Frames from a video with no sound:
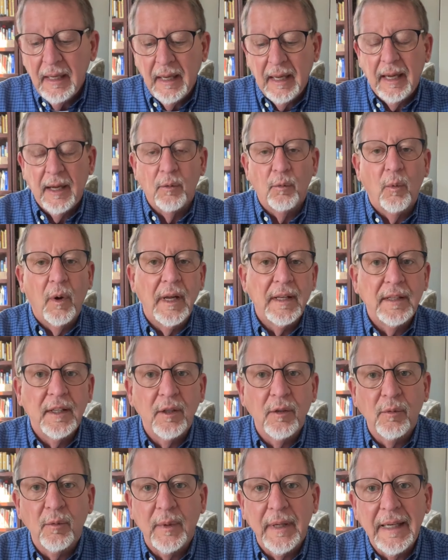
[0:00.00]
and one
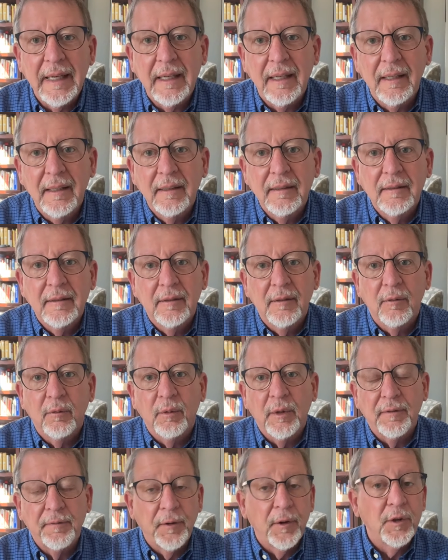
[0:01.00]
that we
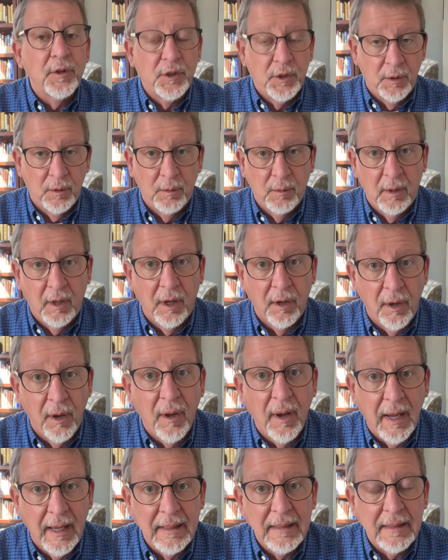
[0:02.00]
refer to a
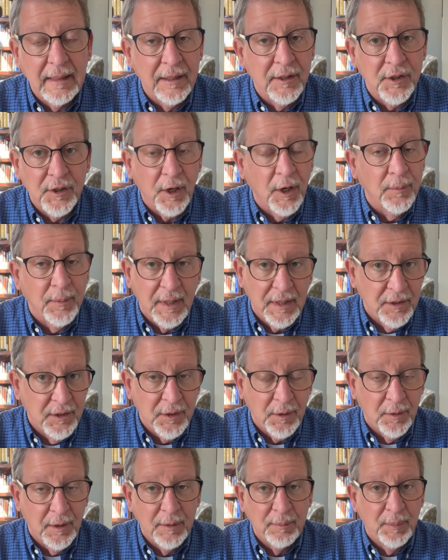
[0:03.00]
lot in
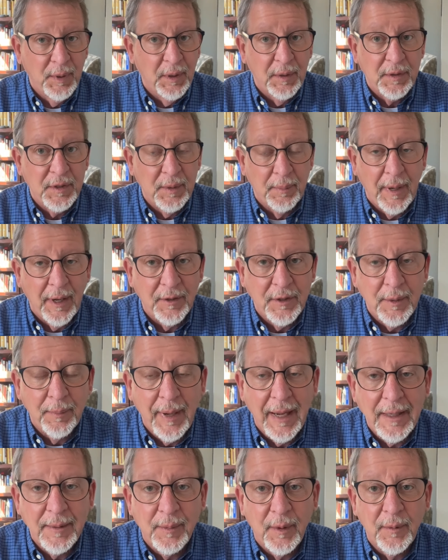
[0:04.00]
sermons or in books about the
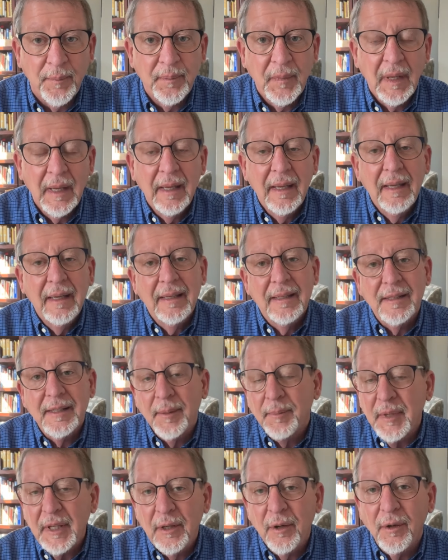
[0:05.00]
Bible, is
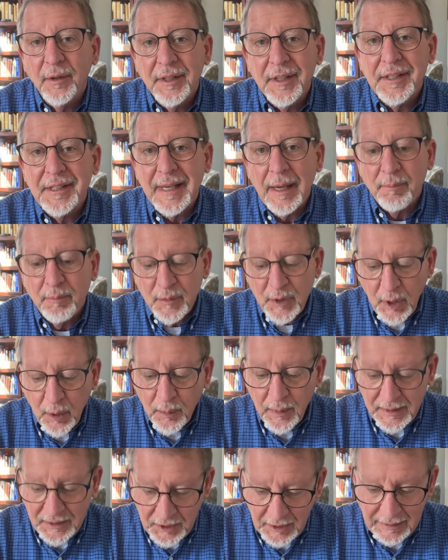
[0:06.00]
something called the
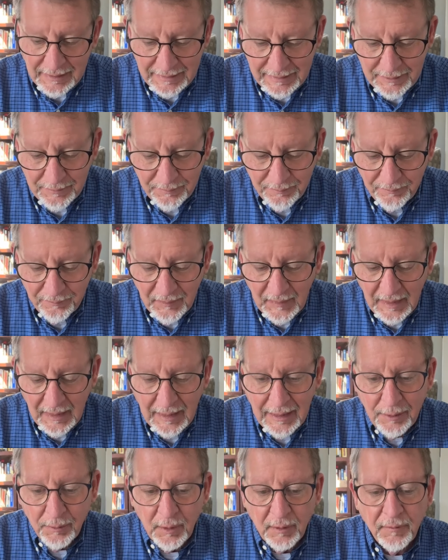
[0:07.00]
Septuagint.
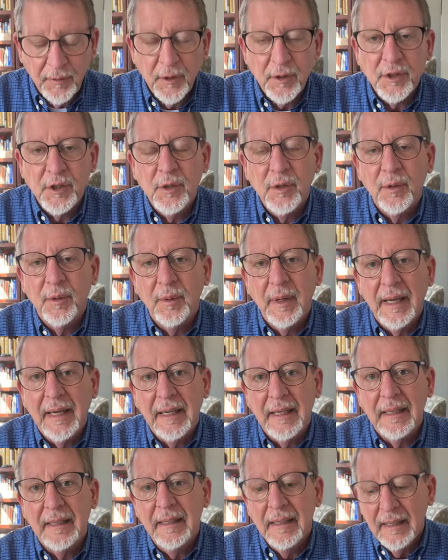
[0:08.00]
It refers to
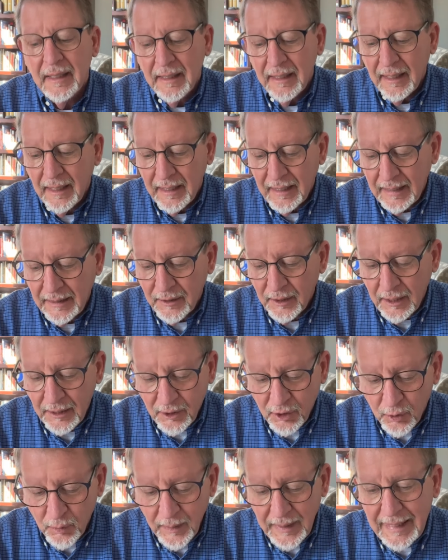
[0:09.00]
a, a, a
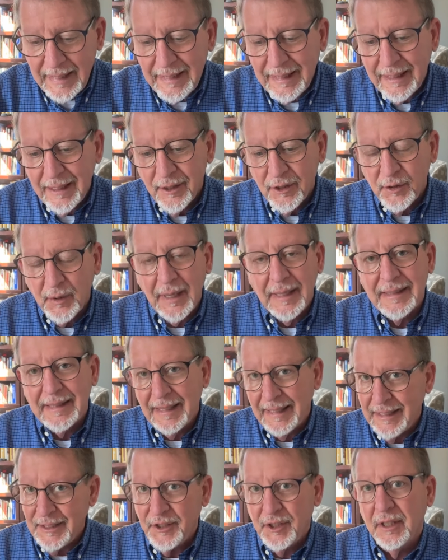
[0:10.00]
Greek
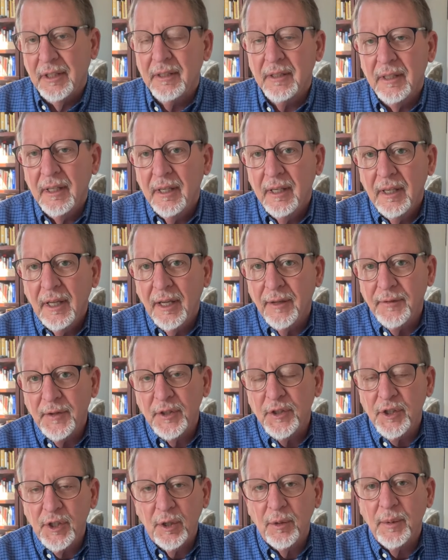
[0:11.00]
translation of the
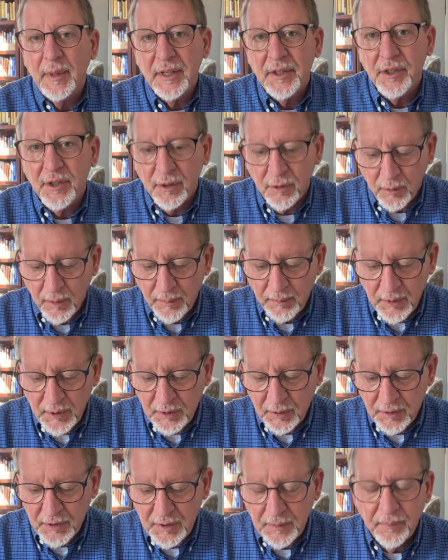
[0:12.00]
Jewish
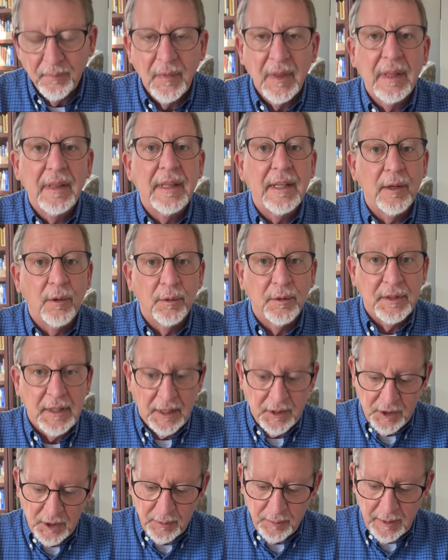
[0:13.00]
scriptures, the Old
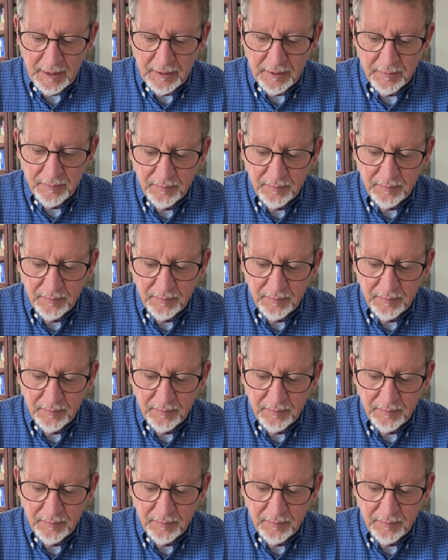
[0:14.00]
Testament.